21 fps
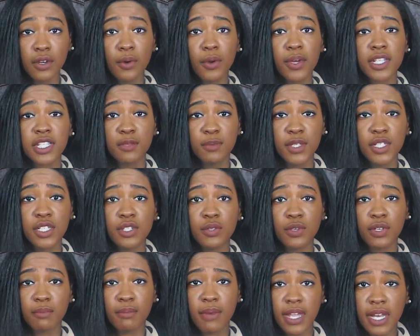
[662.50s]
going to be
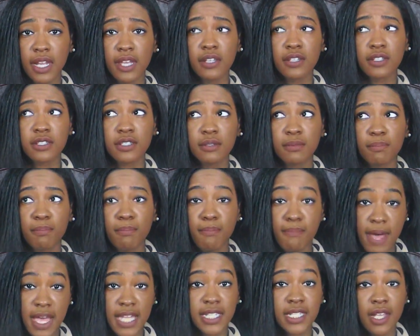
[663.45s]
doing my nails
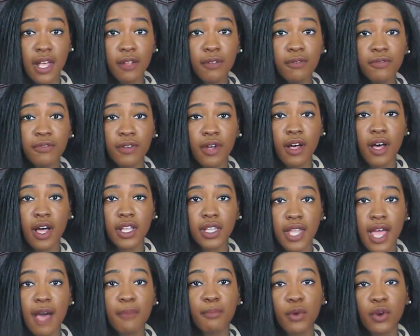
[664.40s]
myself a
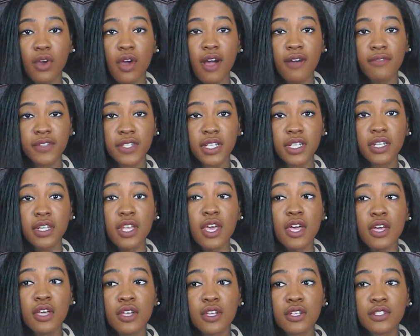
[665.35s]
lot more often.
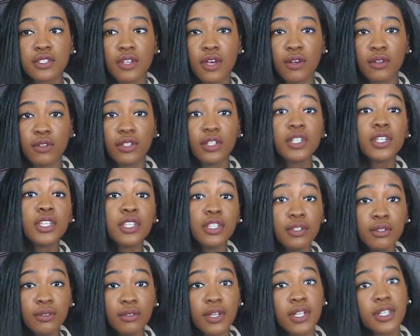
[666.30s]
So look
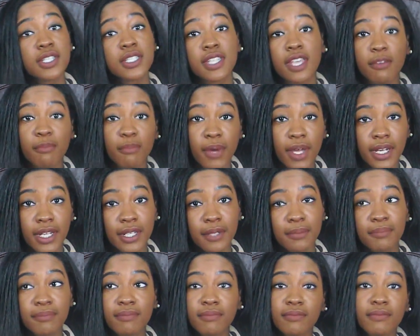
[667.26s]
cute and save money.
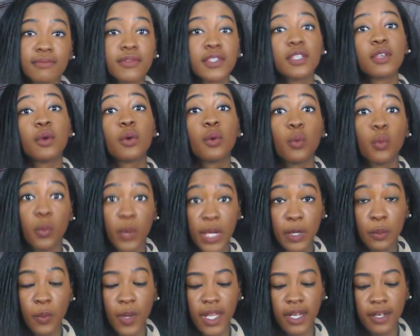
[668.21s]

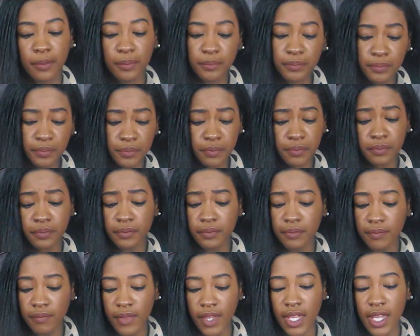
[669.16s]
Win-win.
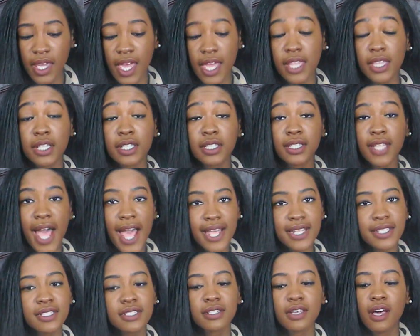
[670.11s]
And the
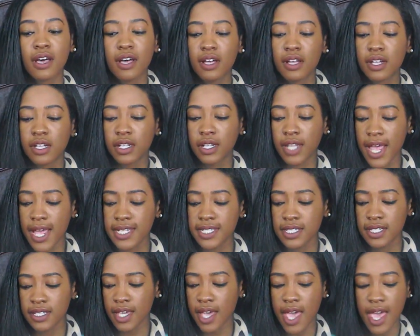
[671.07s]
last
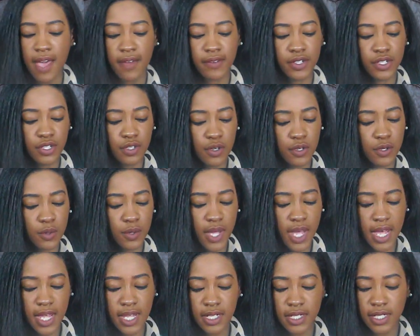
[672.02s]
thing I have to show you
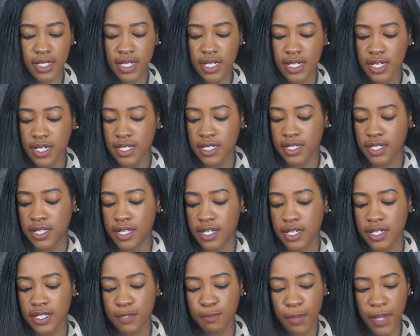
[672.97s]
guys is
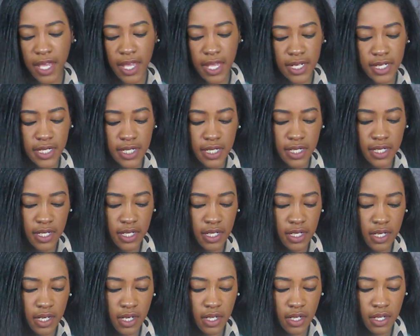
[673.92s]
this
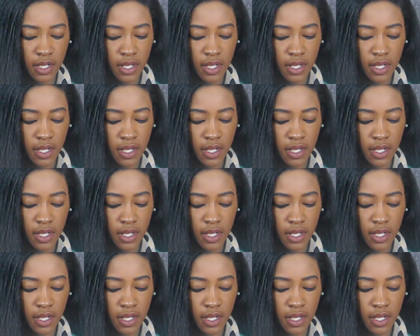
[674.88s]
Pantene